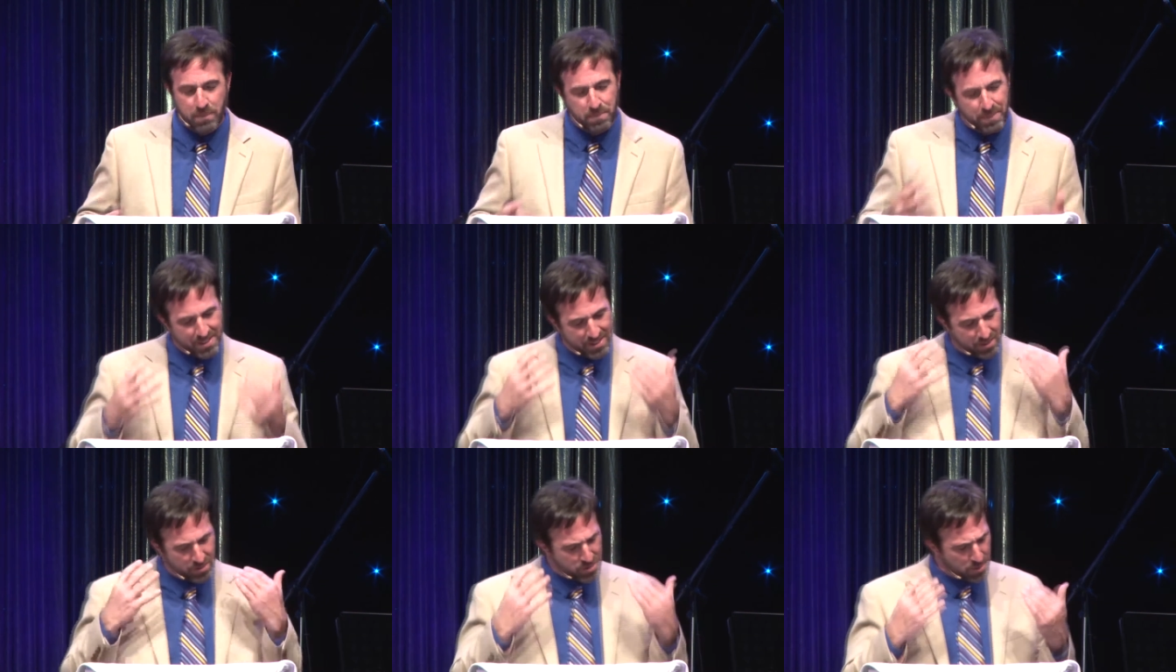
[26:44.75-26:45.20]

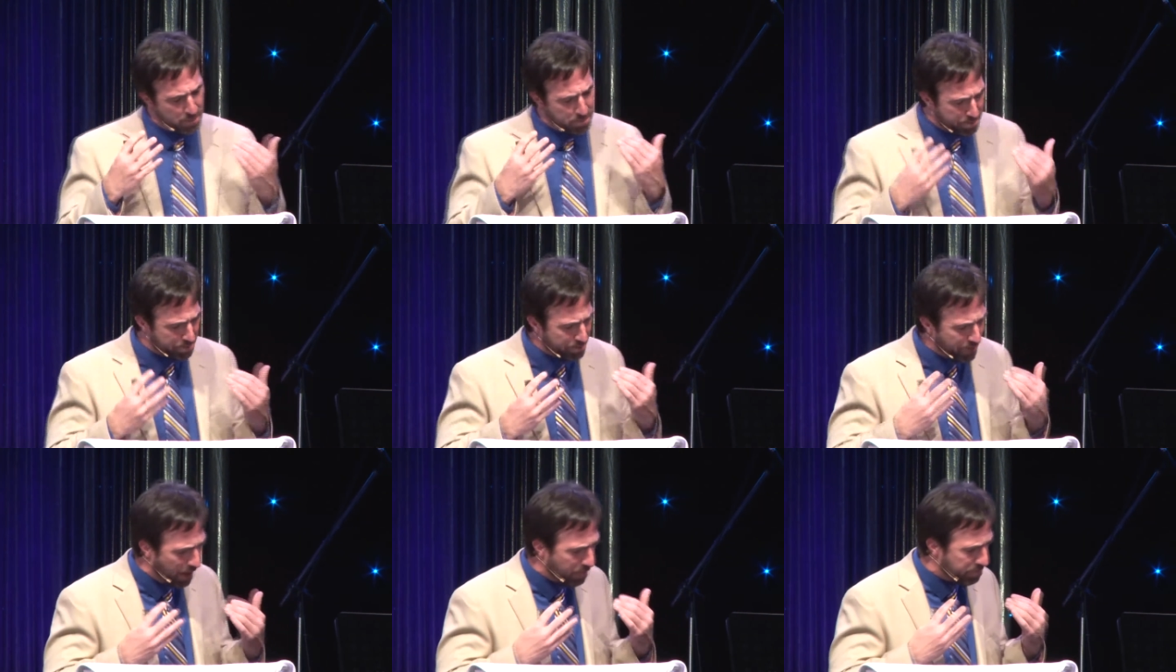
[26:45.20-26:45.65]
But there's a
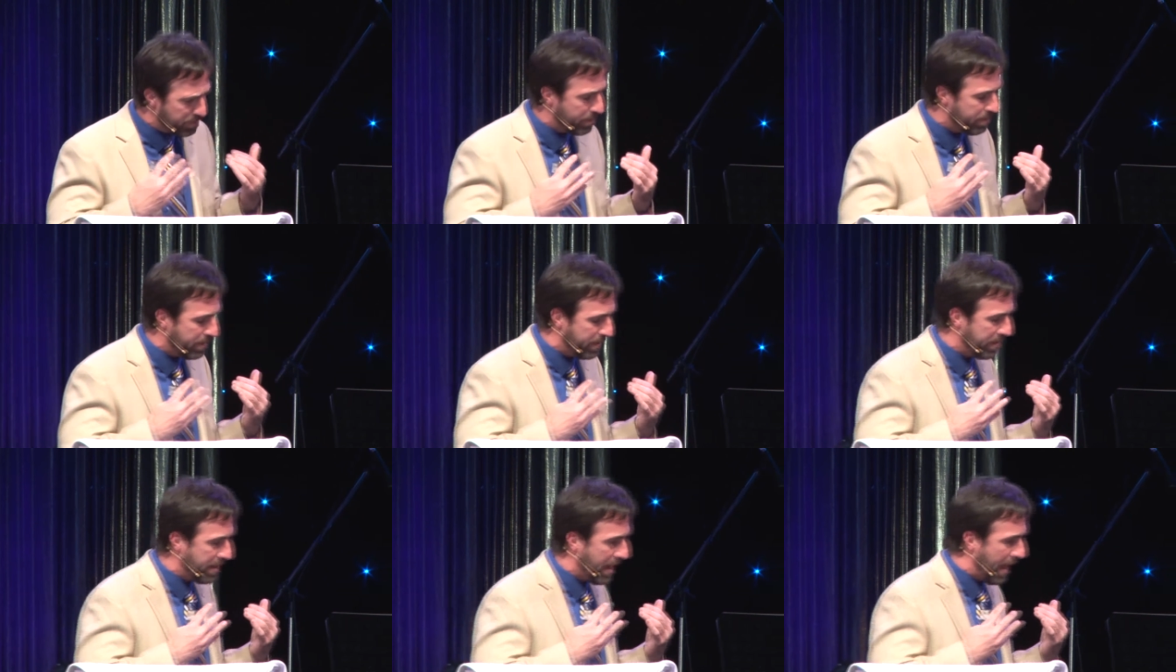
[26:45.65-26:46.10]
problem
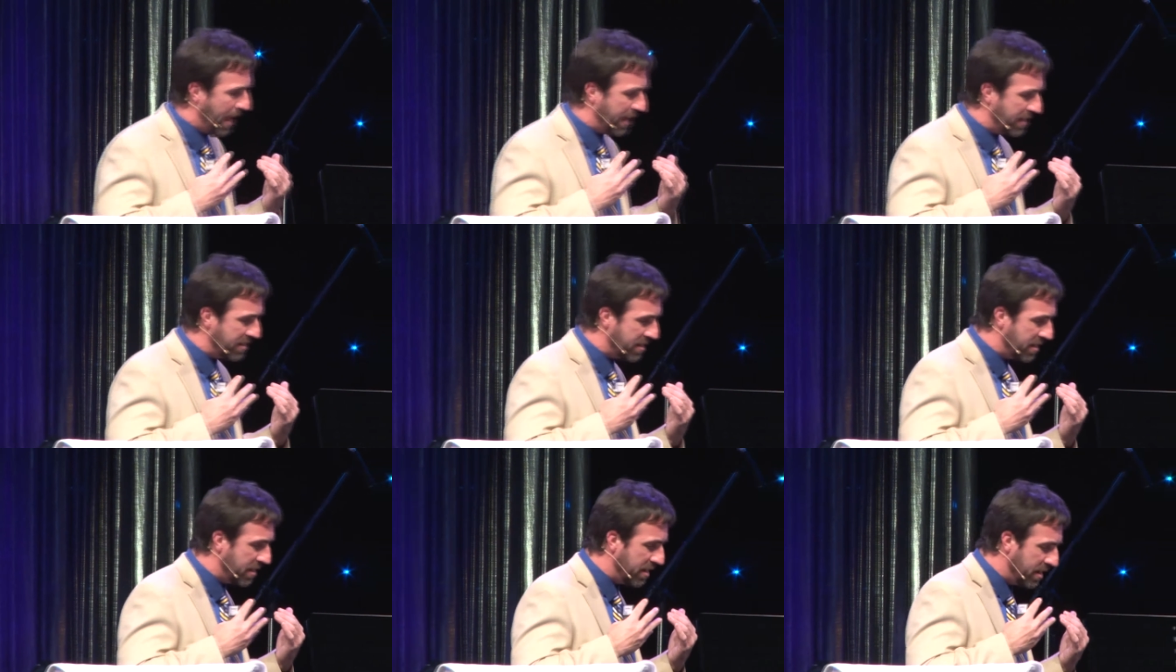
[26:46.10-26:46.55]
in
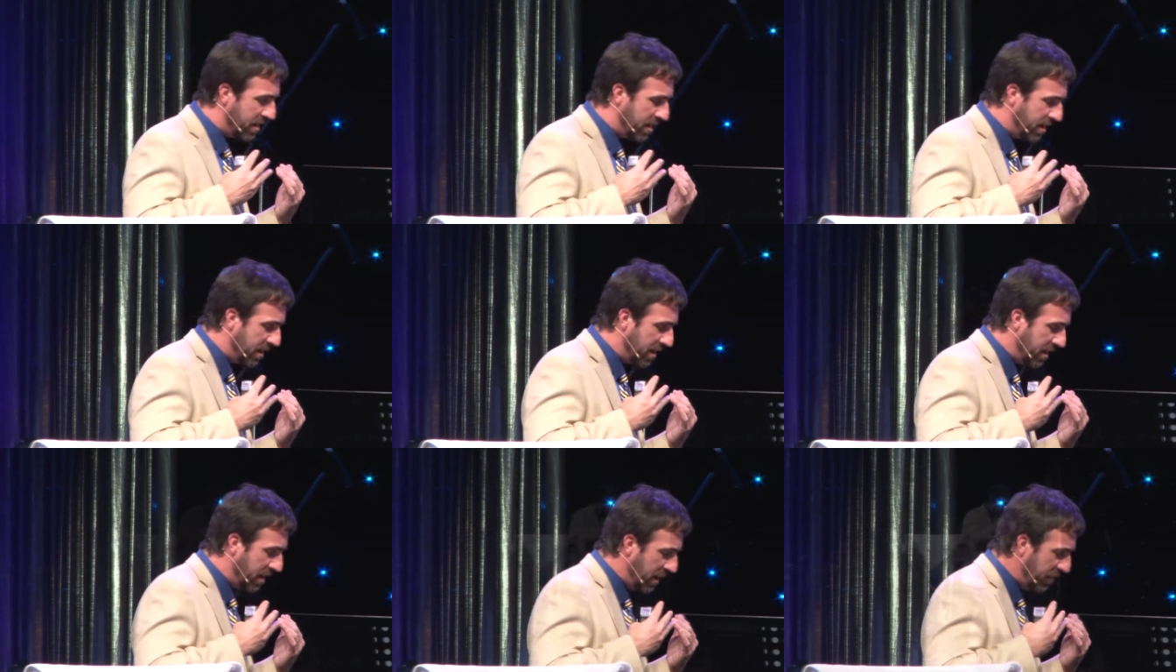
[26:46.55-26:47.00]
that.
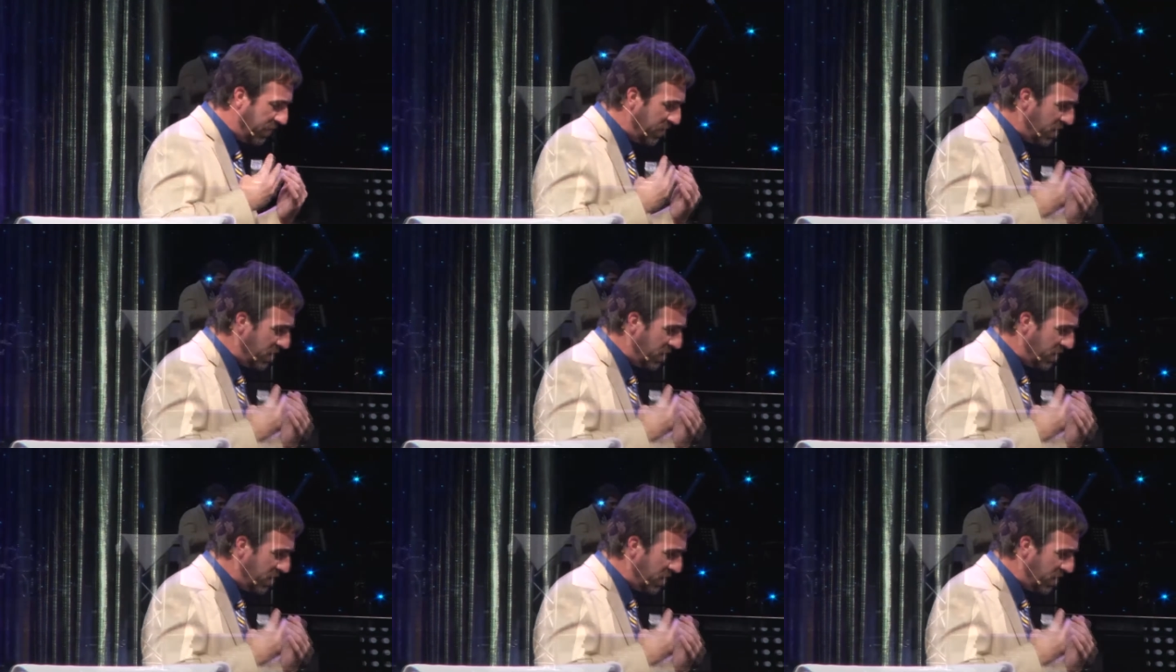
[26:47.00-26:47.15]
If